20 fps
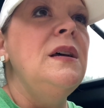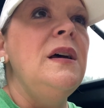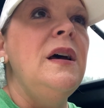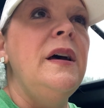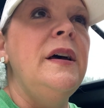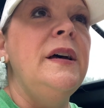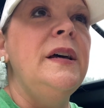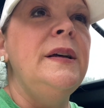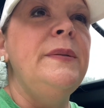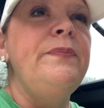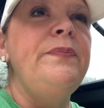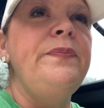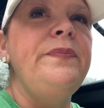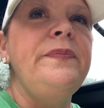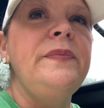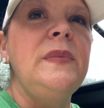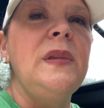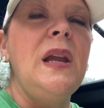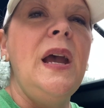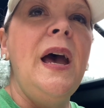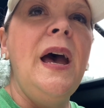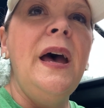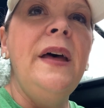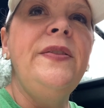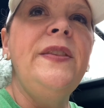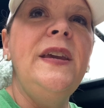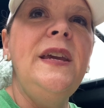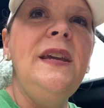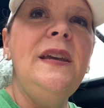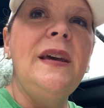Um, I
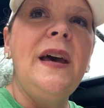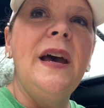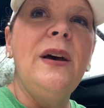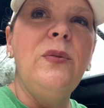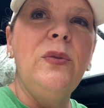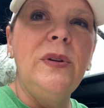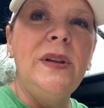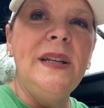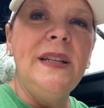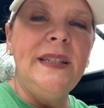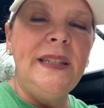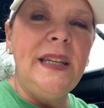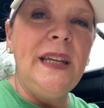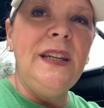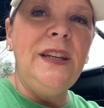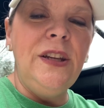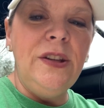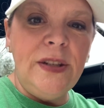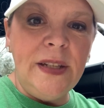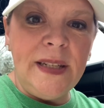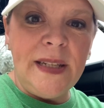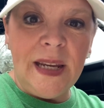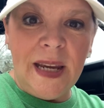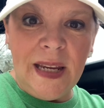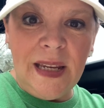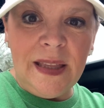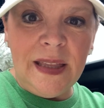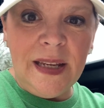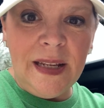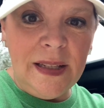think I will continue to
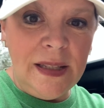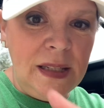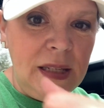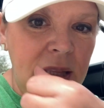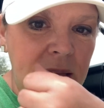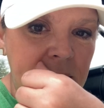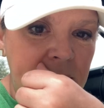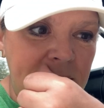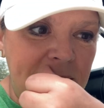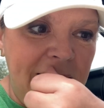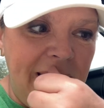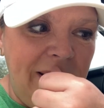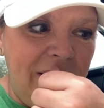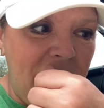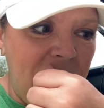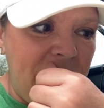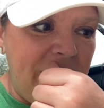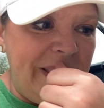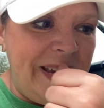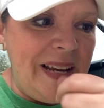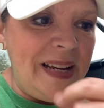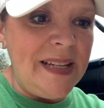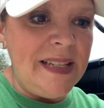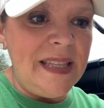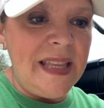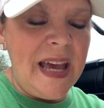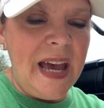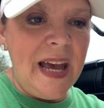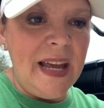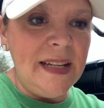take things to the sale, things
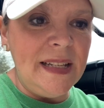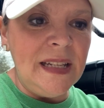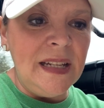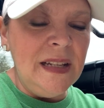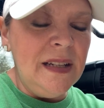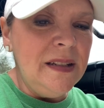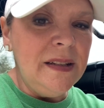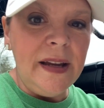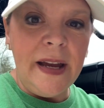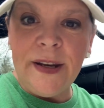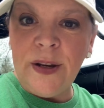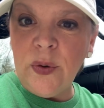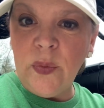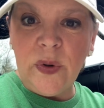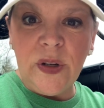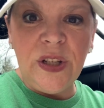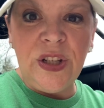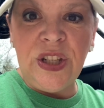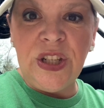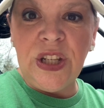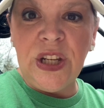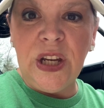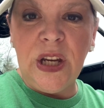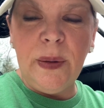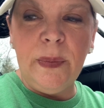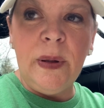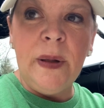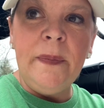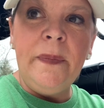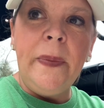that I don't want to
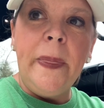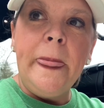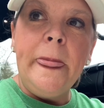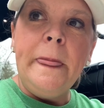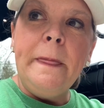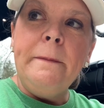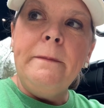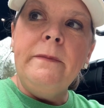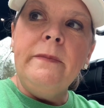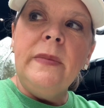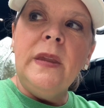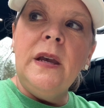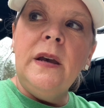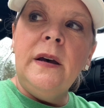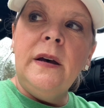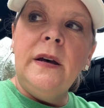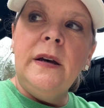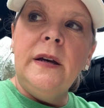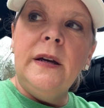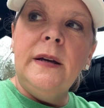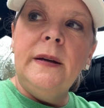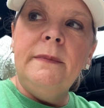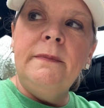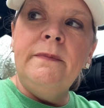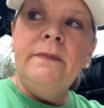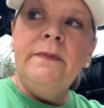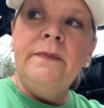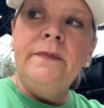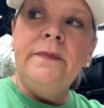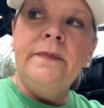ship,
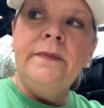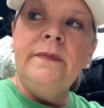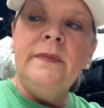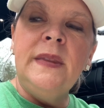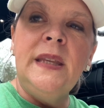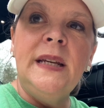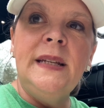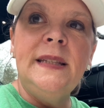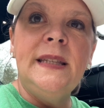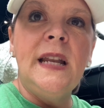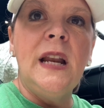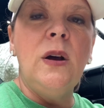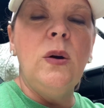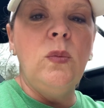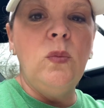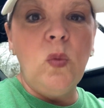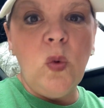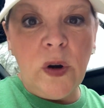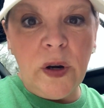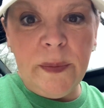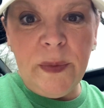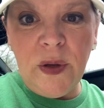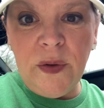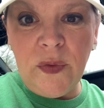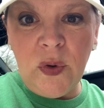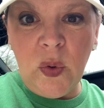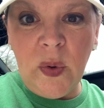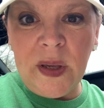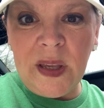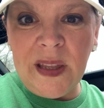um, things that I want to
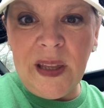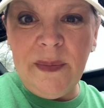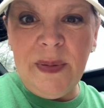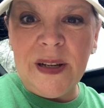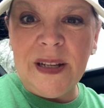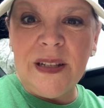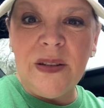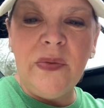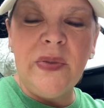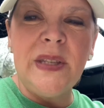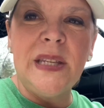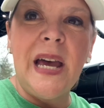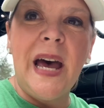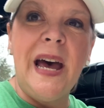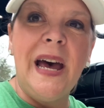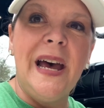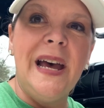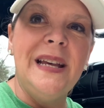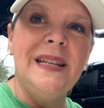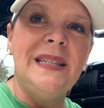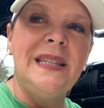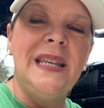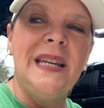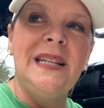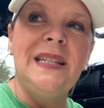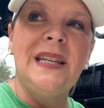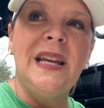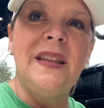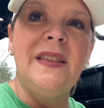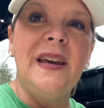move quickly because of size,
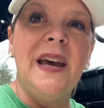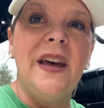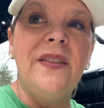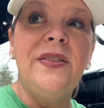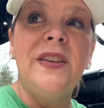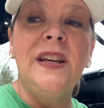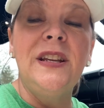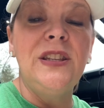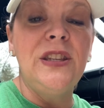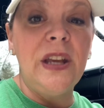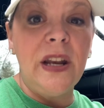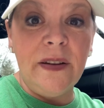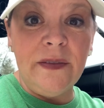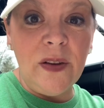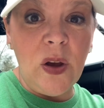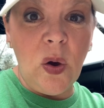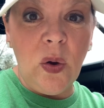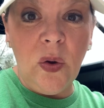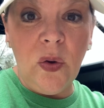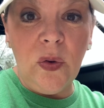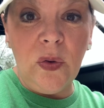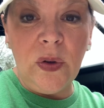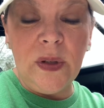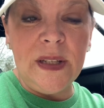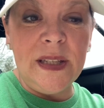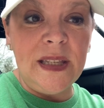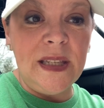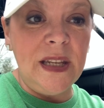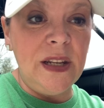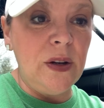things like that, things that are old
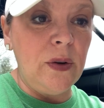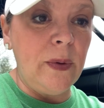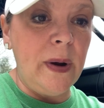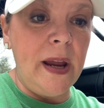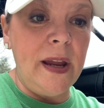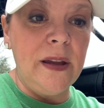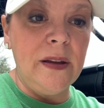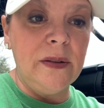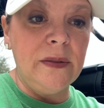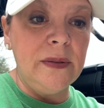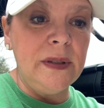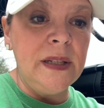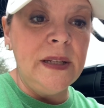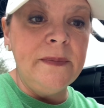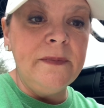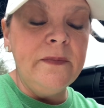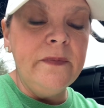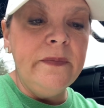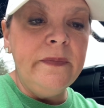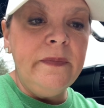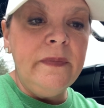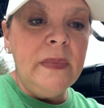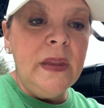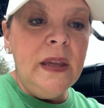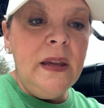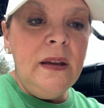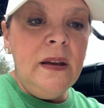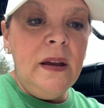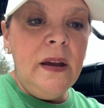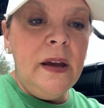and sitting around.
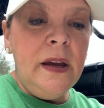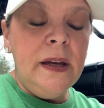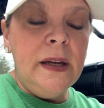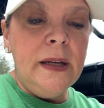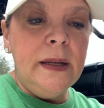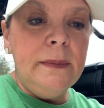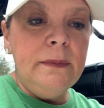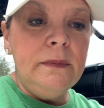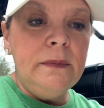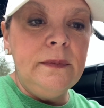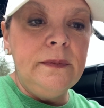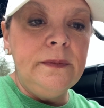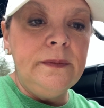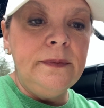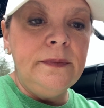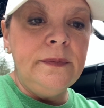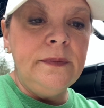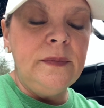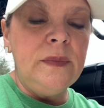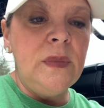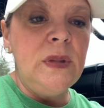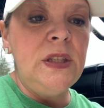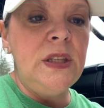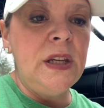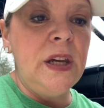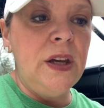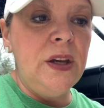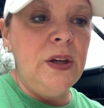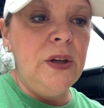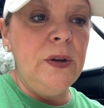Um,
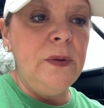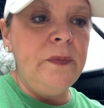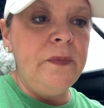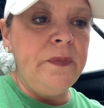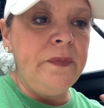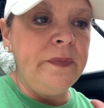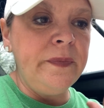so